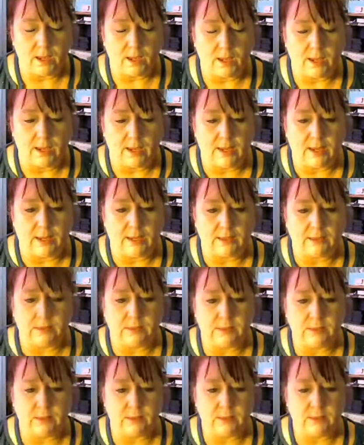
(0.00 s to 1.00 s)

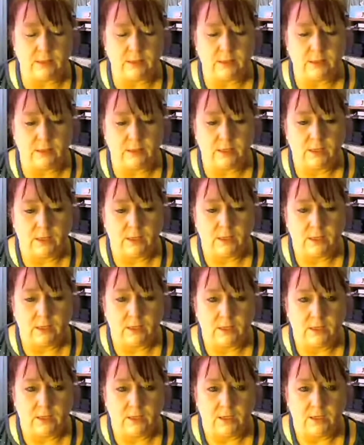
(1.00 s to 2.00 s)
And
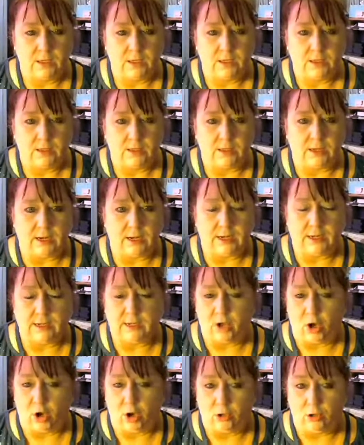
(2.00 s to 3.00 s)
the lady
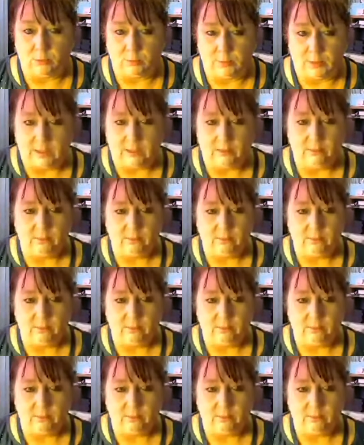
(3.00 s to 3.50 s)
called me